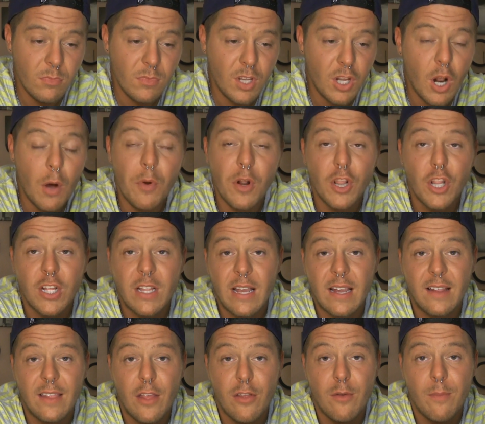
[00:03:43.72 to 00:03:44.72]
You don't want to look
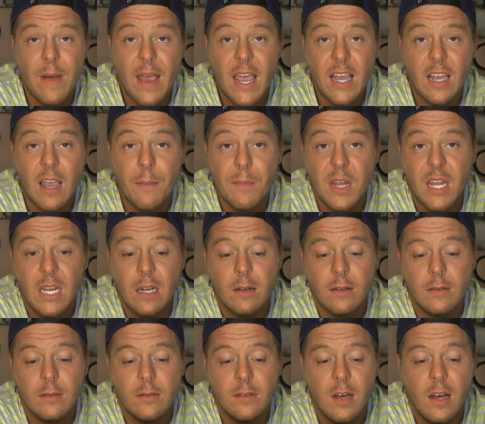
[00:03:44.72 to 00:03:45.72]
like a leather bag. I
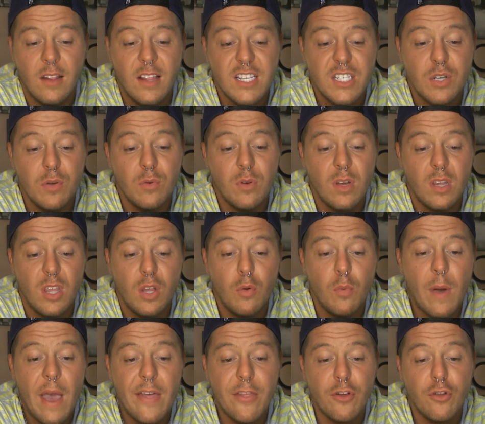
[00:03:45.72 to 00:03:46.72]
mean, unless you
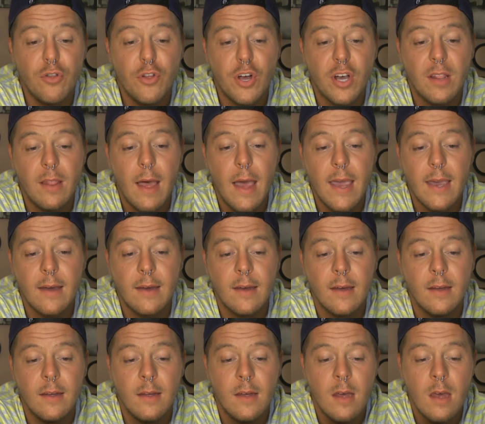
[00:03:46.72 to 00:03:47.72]
rather look like
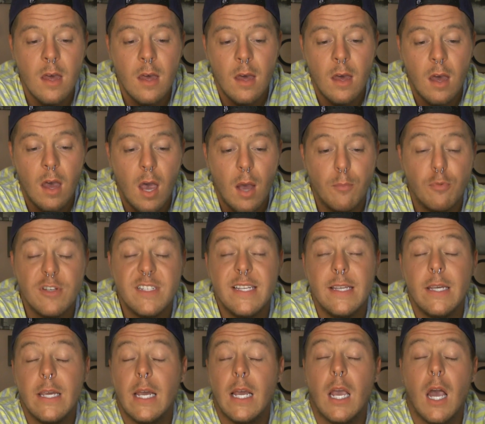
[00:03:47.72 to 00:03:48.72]
a
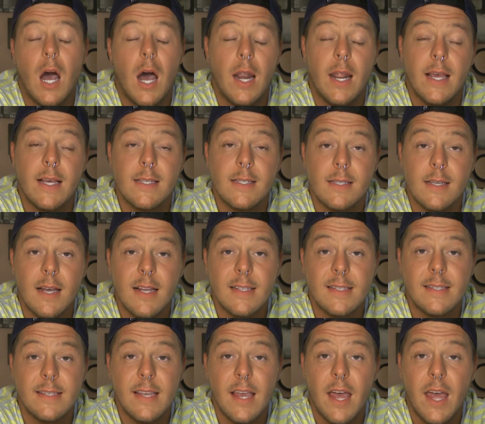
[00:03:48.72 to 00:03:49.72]
Brazilian goddess
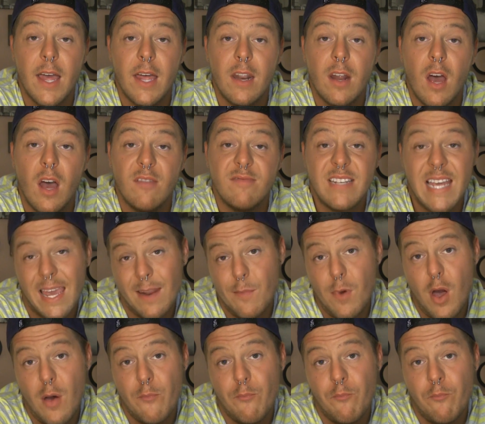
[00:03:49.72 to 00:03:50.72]
instead of tan
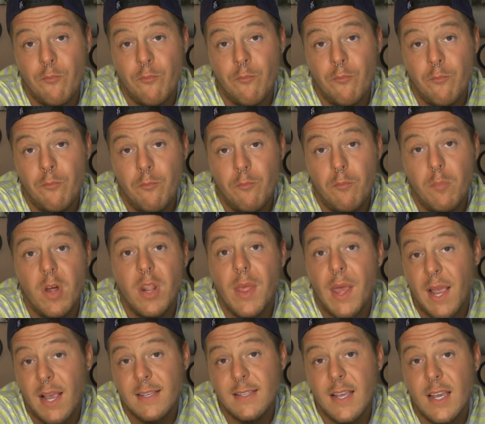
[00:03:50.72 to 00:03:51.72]
mom. But
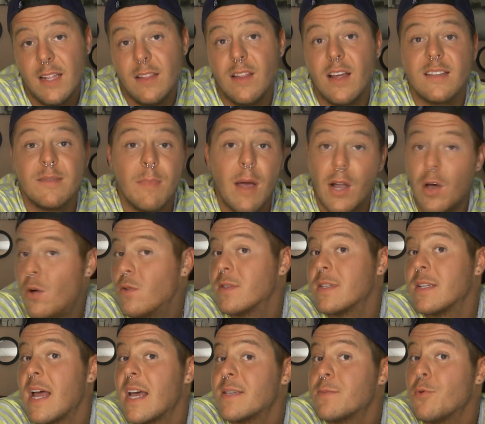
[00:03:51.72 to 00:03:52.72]
like I said, that's my goals
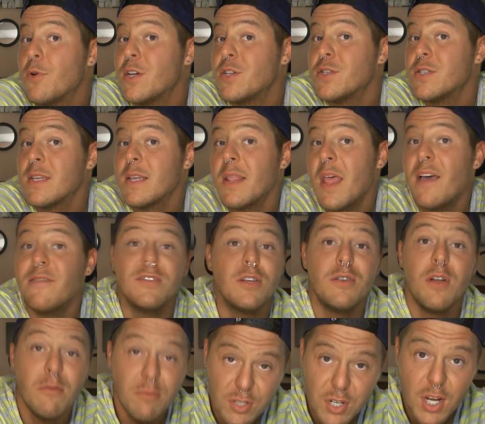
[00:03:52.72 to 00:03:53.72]
and aspirations in life, so
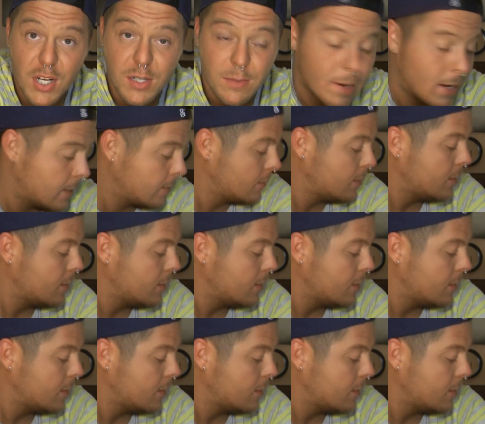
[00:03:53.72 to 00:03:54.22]
don't judge me.